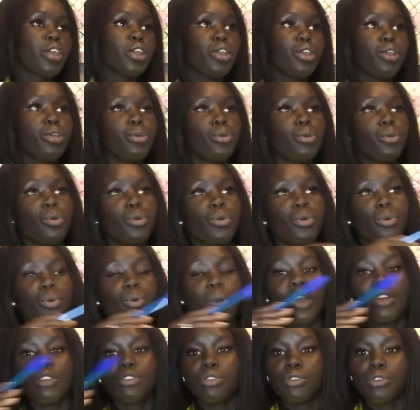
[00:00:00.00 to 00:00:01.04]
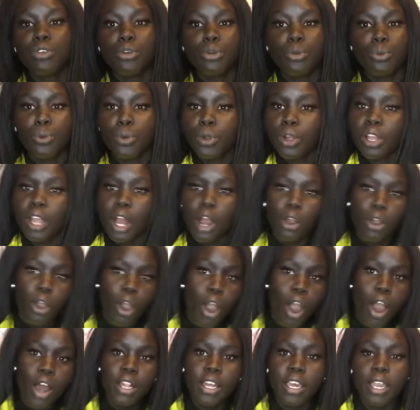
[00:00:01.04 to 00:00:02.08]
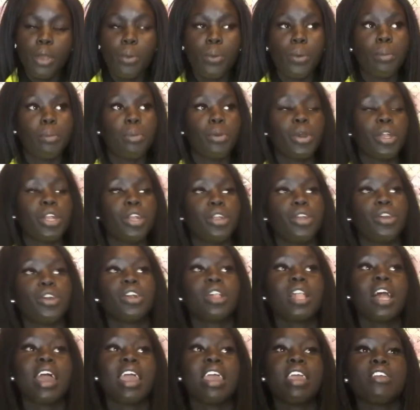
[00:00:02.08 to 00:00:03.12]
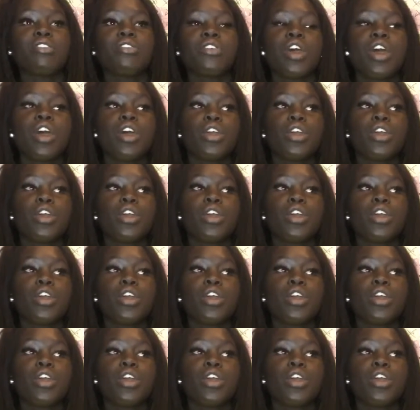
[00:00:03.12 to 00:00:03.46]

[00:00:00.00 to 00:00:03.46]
you were an alcoholic at one point in your life,